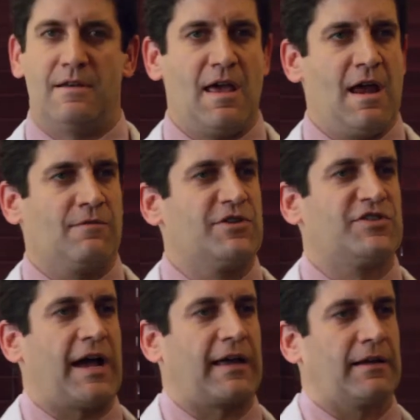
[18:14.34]
Every
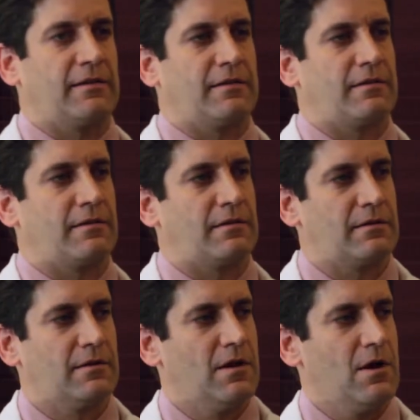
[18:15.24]
second.
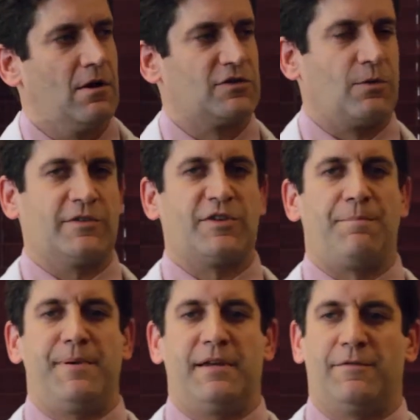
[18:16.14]
So what's a
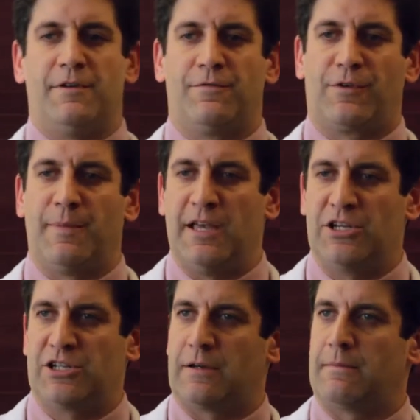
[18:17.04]
bit of
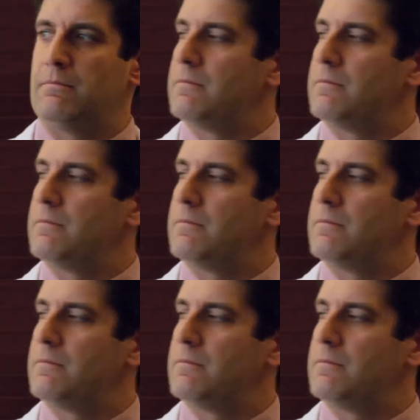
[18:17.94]
information?